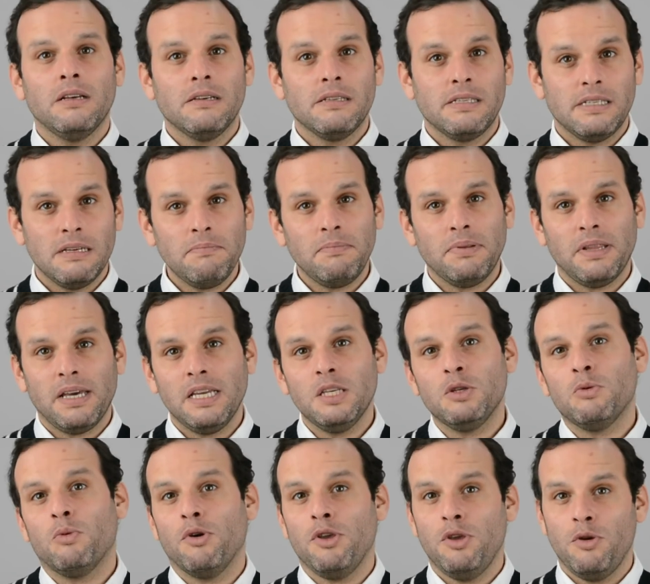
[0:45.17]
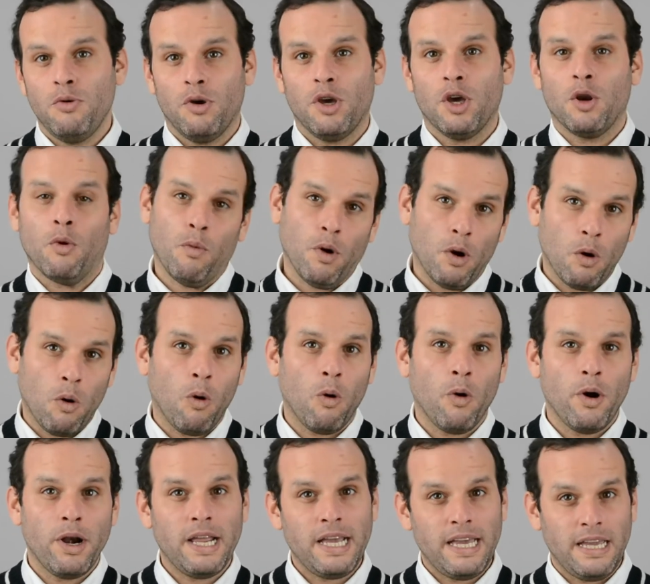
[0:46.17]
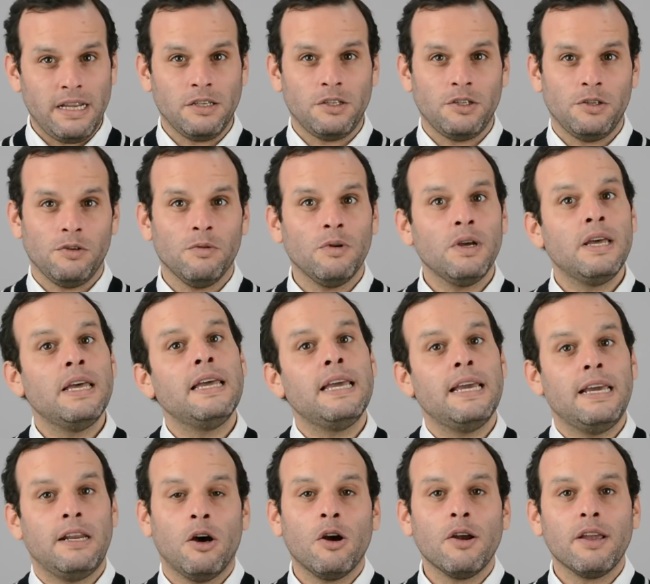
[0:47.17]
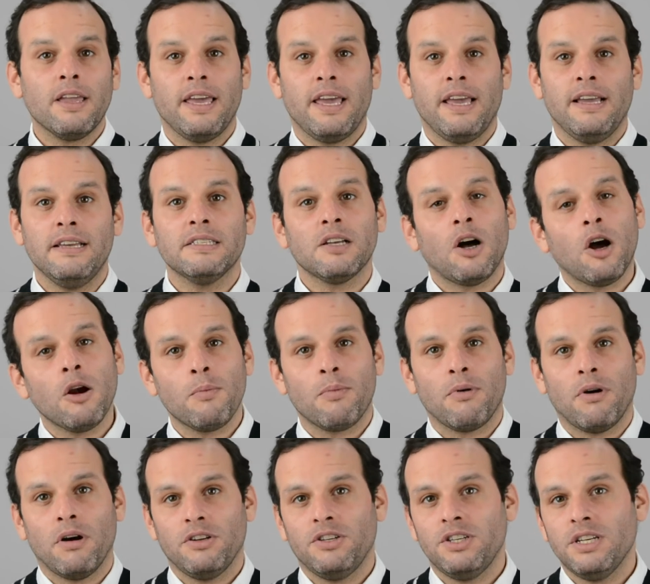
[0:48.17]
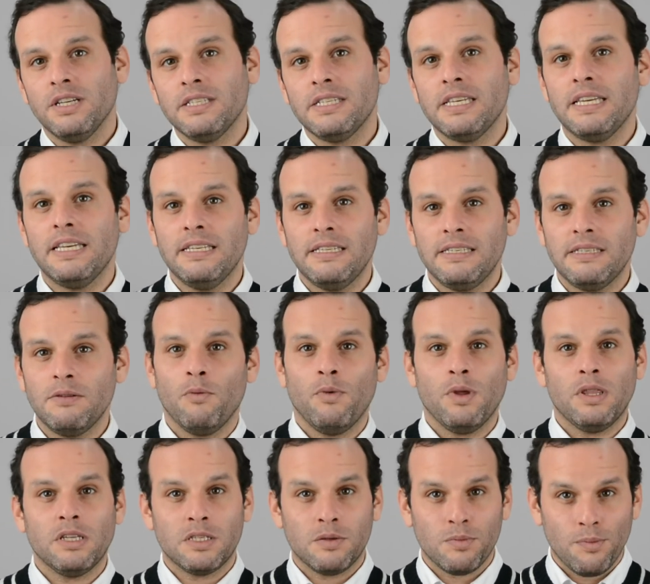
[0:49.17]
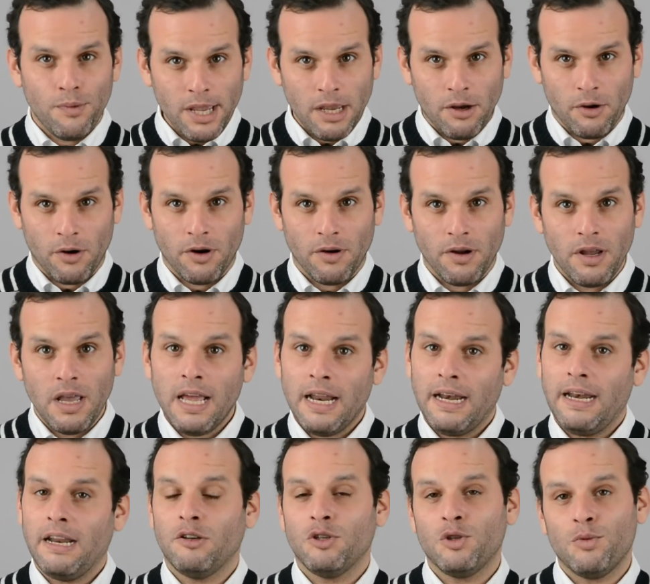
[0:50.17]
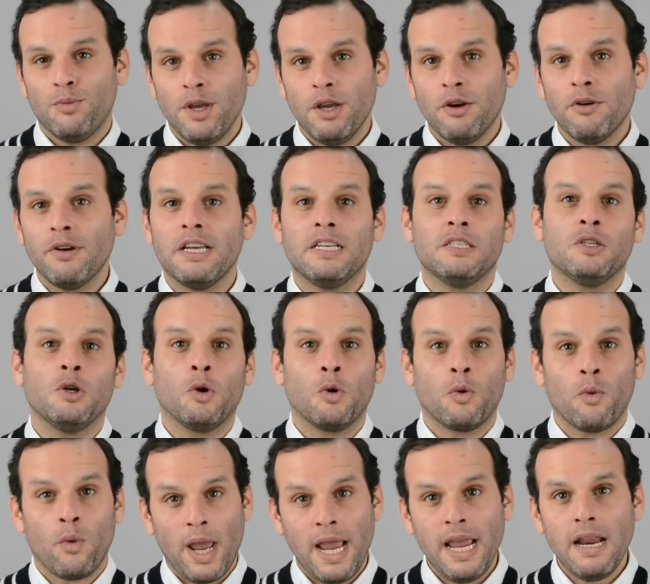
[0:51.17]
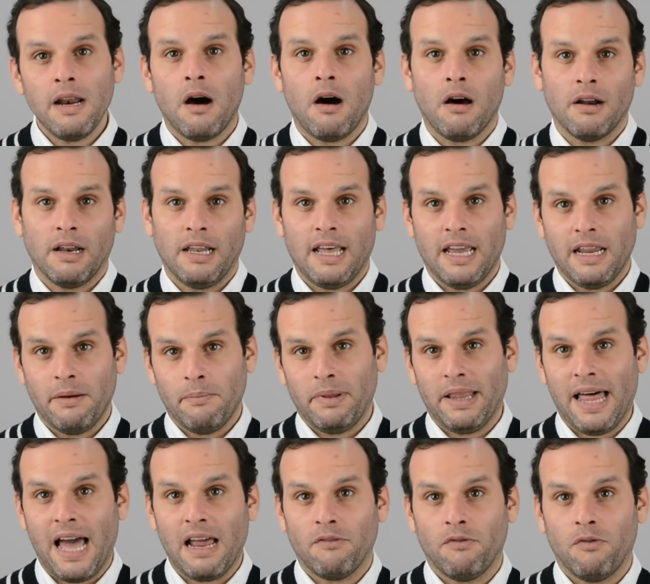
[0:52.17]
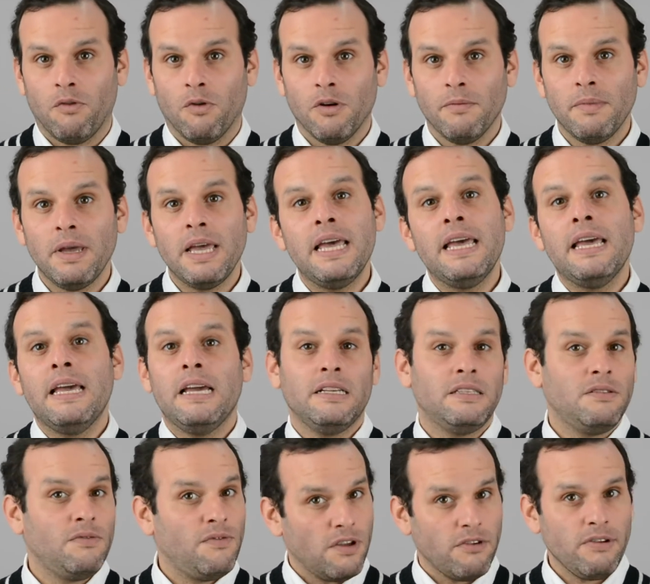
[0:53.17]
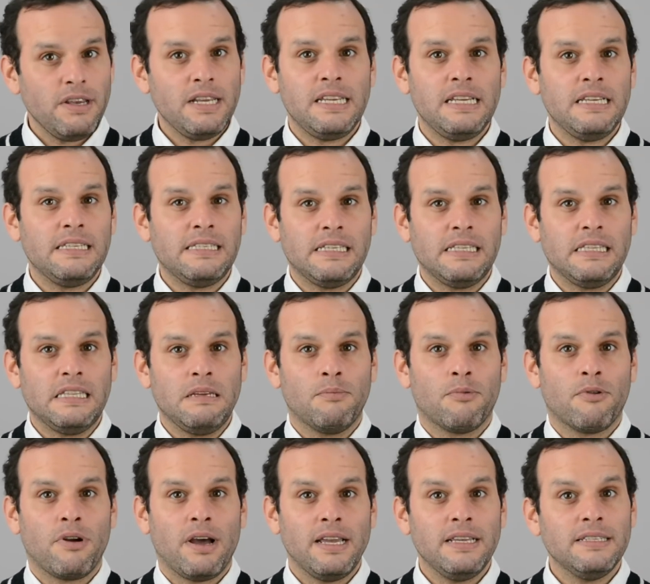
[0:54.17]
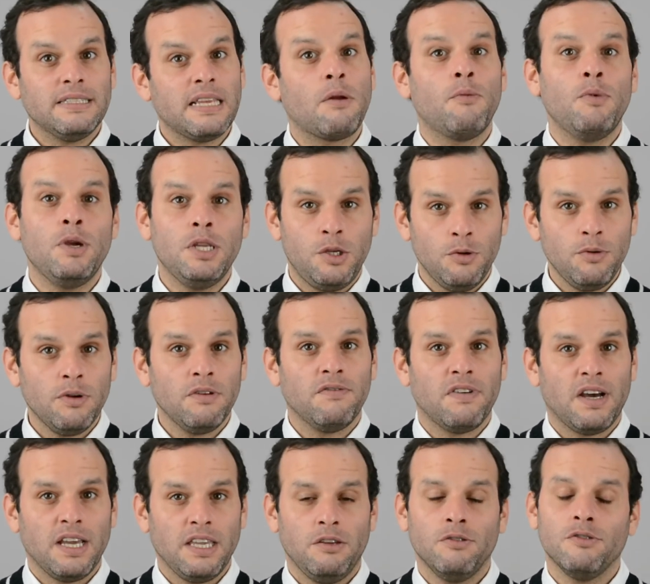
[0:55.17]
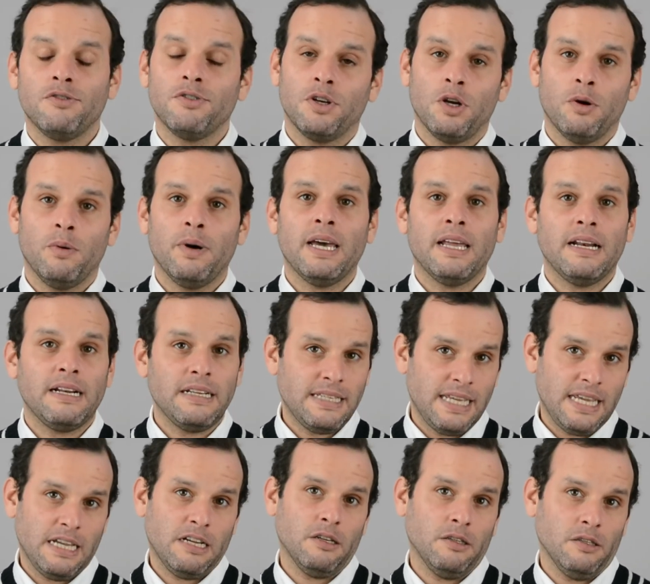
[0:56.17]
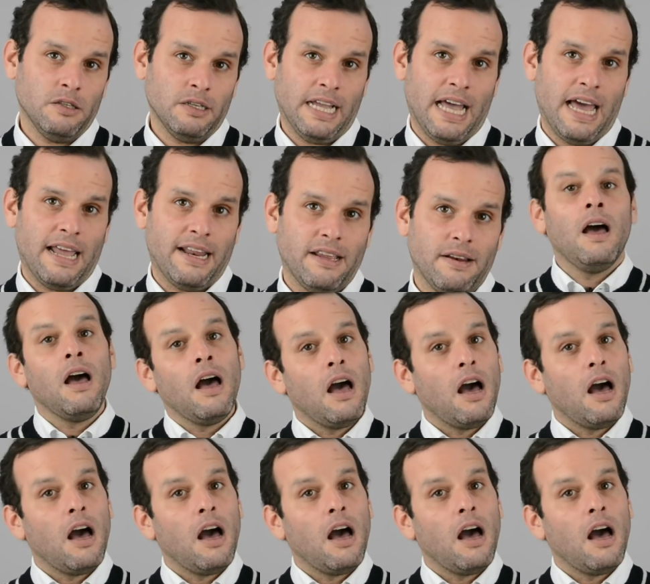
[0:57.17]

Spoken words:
some place where you can record into. In our case, our project is with Spreaker. Now, Spreaker is a great online platform. It's very decently priced, and we do invite you to go ahead and take a look at it.